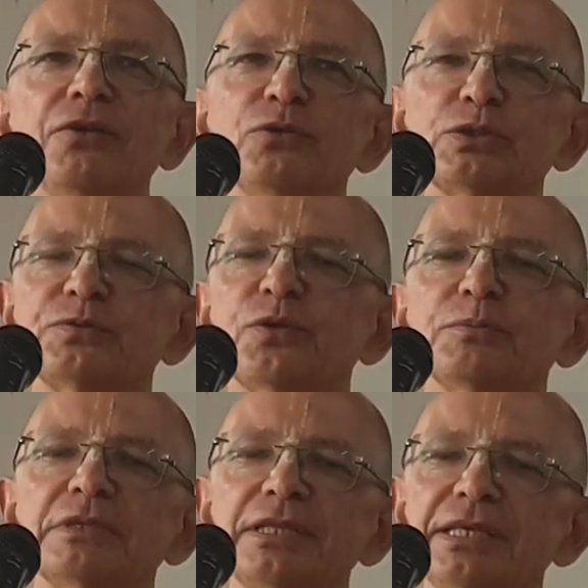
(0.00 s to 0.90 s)
was
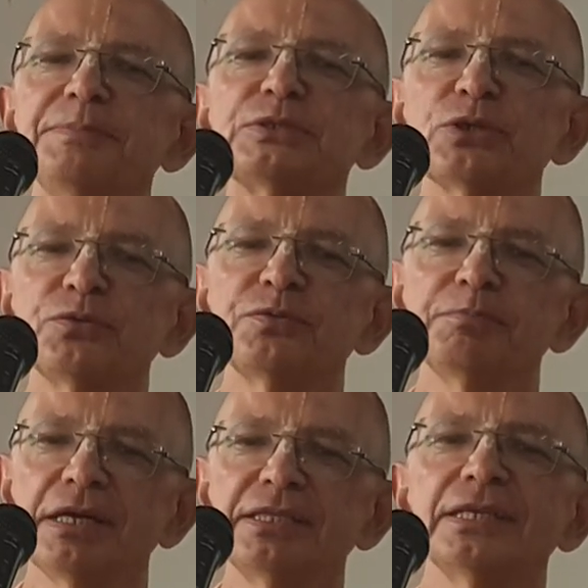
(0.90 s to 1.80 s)
from the lips of
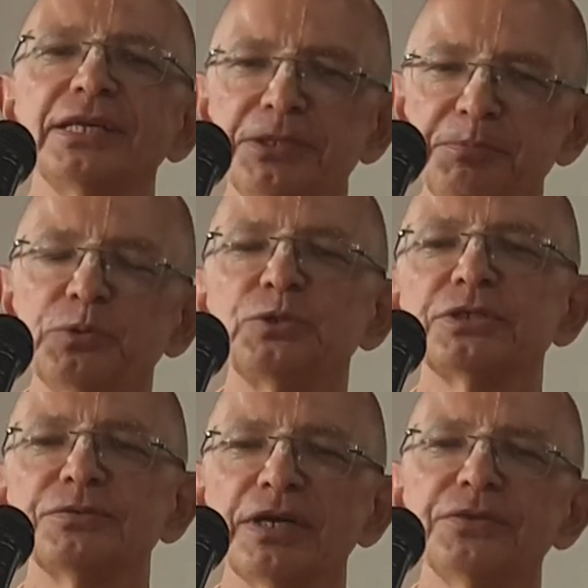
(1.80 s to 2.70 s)
Mother
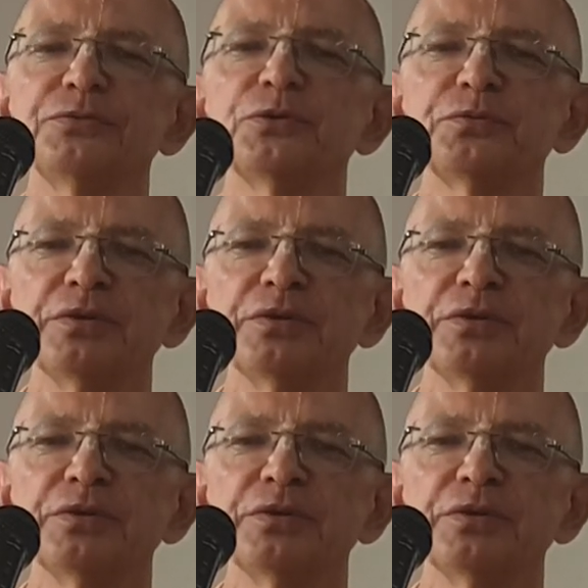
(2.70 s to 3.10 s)
Haripuja, wife